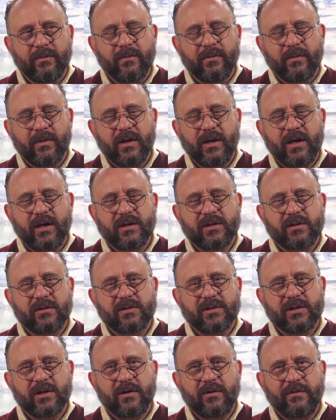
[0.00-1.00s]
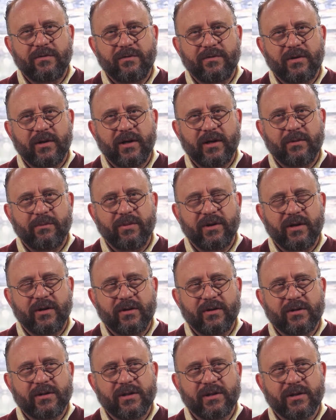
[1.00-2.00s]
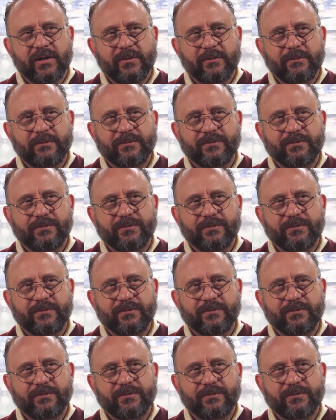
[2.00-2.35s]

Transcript: Yeah, so self-led parenting,